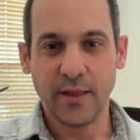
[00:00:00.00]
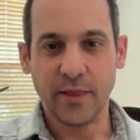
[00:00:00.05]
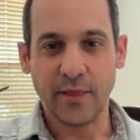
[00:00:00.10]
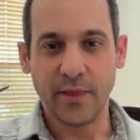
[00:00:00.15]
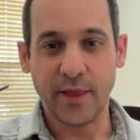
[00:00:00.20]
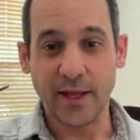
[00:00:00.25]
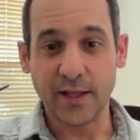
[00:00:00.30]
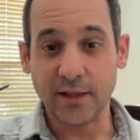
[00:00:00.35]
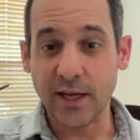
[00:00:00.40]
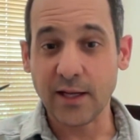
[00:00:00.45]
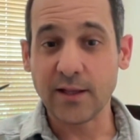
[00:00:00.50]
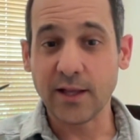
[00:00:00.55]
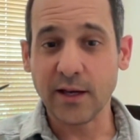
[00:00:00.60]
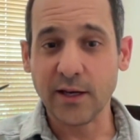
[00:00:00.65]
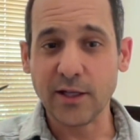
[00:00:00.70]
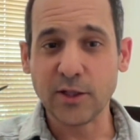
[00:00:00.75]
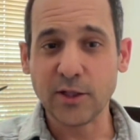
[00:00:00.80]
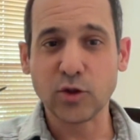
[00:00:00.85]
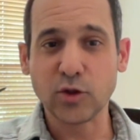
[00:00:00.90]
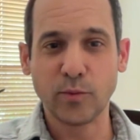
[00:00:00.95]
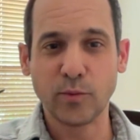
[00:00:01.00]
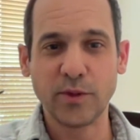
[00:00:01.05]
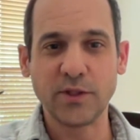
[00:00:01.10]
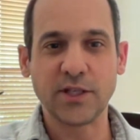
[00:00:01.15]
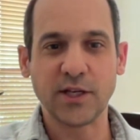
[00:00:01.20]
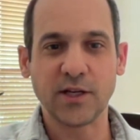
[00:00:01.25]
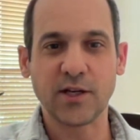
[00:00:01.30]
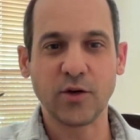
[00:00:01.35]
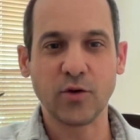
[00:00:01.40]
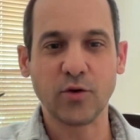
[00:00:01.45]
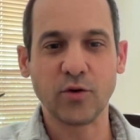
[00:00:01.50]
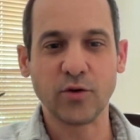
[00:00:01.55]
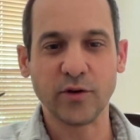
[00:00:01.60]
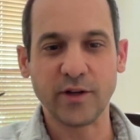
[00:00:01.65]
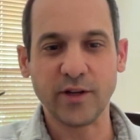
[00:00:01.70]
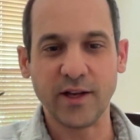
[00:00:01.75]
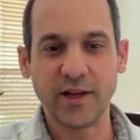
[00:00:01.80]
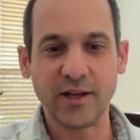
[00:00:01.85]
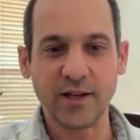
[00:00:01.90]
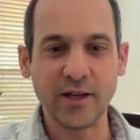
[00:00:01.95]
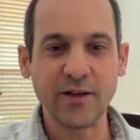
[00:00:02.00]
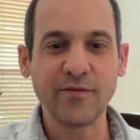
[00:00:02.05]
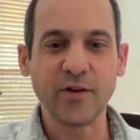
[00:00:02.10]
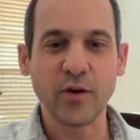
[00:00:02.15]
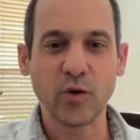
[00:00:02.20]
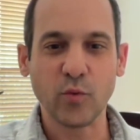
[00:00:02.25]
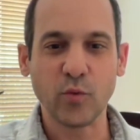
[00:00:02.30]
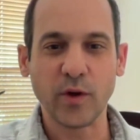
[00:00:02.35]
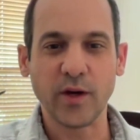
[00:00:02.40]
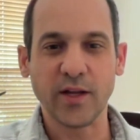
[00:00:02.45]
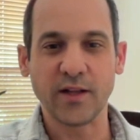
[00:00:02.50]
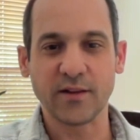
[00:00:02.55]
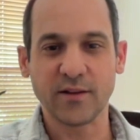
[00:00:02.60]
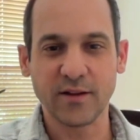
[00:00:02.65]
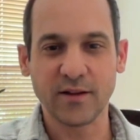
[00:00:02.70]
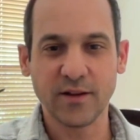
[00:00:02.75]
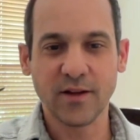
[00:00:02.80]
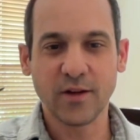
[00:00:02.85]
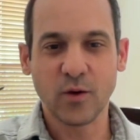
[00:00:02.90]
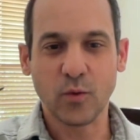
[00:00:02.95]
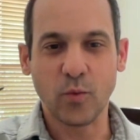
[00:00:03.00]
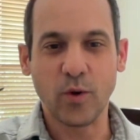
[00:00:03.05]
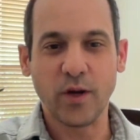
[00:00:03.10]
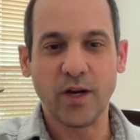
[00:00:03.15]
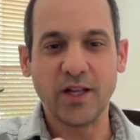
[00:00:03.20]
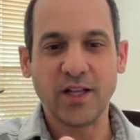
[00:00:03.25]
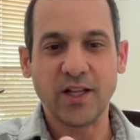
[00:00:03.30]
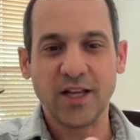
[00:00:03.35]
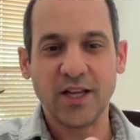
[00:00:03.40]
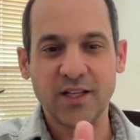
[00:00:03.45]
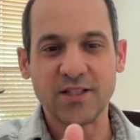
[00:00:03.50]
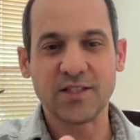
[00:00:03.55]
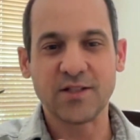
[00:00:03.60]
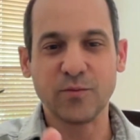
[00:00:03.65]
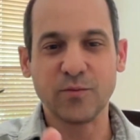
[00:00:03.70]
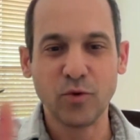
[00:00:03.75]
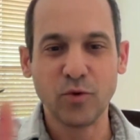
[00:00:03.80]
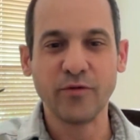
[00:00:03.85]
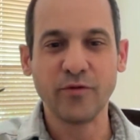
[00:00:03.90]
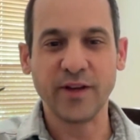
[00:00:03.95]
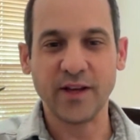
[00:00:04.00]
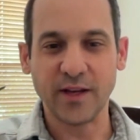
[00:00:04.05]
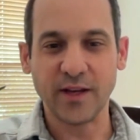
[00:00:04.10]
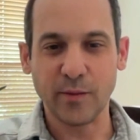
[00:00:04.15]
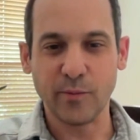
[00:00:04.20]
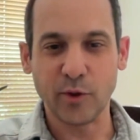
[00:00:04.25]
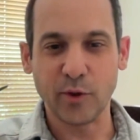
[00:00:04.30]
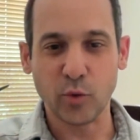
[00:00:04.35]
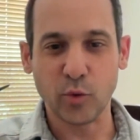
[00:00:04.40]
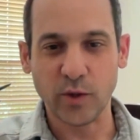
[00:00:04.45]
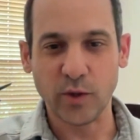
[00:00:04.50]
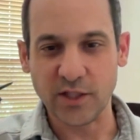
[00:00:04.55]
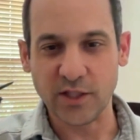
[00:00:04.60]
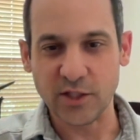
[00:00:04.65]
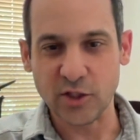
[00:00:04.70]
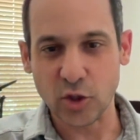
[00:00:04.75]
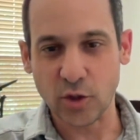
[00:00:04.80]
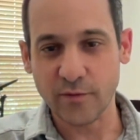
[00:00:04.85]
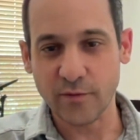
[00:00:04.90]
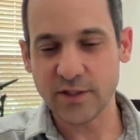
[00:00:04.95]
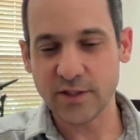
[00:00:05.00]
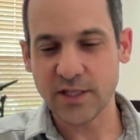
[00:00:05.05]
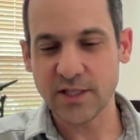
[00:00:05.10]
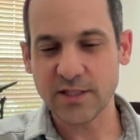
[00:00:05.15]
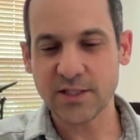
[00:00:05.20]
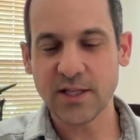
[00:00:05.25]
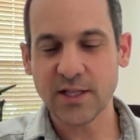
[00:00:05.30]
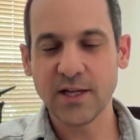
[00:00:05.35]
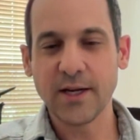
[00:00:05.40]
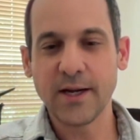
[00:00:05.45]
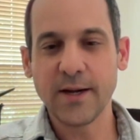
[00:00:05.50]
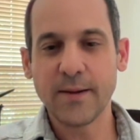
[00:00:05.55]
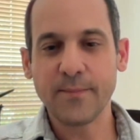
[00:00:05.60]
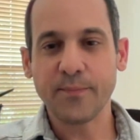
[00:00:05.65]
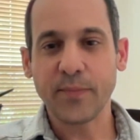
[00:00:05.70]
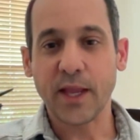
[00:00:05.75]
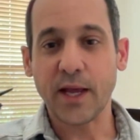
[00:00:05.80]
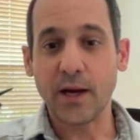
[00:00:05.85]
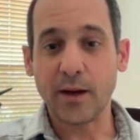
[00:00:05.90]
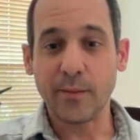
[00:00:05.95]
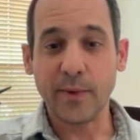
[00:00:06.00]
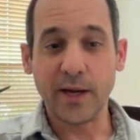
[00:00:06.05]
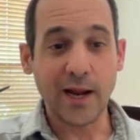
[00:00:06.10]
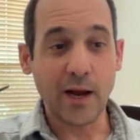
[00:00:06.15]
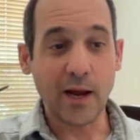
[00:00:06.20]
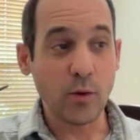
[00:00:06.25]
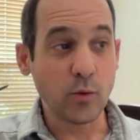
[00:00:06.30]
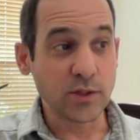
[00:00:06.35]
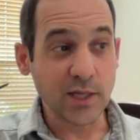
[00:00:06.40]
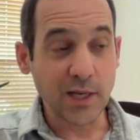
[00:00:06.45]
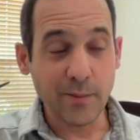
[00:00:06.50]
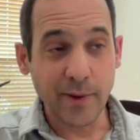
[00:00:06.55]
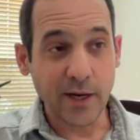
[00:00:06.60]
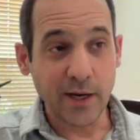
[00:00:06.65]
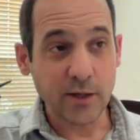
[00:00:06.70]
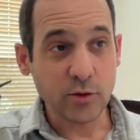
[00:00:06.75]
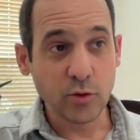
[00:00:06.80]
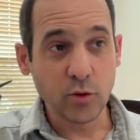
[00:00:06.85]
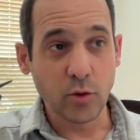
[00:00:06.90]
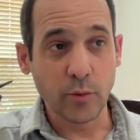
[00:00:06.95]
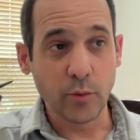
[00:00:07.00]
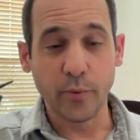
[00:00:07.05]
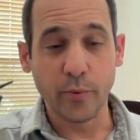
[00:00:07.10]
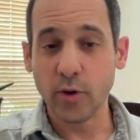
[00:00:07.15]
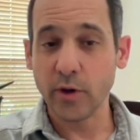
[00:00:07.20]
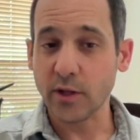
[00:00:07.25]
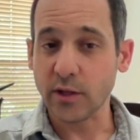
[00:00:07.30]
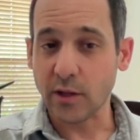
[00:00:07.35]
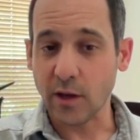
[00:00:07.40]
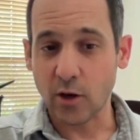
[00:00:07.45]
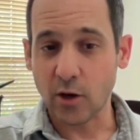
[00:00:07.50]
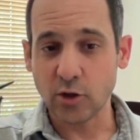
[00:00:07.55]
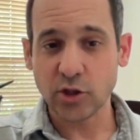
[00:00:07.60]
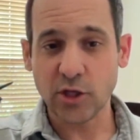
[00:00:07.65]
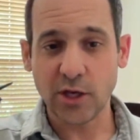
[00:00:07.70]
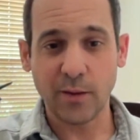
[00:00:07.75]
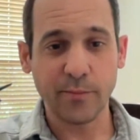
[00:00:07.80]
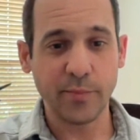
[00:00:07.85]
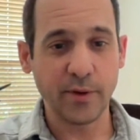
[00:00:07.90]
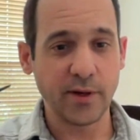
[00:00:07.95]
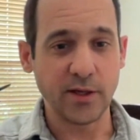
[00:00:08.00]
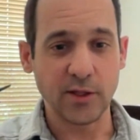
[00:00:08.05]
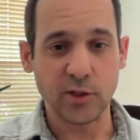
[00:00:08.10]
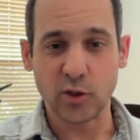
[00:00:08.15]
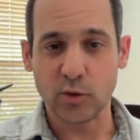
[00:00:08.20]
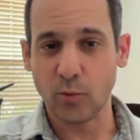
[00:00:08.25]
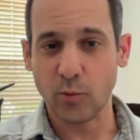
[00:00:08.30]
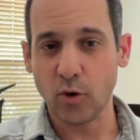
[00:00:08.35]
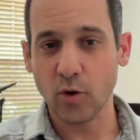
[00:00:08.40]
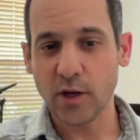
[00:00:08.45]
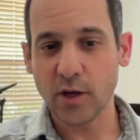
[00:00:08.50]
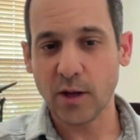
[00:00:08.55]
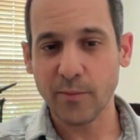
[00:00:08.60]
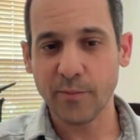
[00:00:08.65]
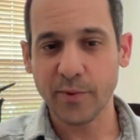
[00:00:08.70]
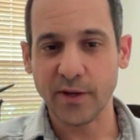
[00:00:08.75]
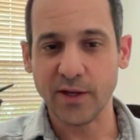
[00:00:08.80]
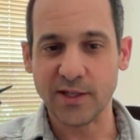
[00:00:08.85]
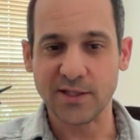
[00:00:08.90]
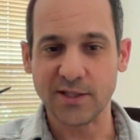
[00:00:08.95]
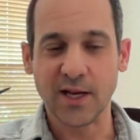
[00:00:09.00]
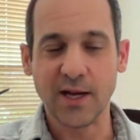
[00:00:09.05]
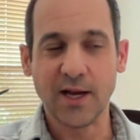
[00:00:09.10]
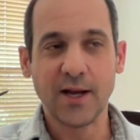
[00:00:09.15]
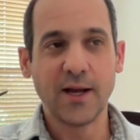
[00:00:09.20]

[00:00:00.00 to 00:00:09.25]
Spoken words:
that data needs to be secured even when it is moving in between these services. And I would say, back to your point, large companies, small companies,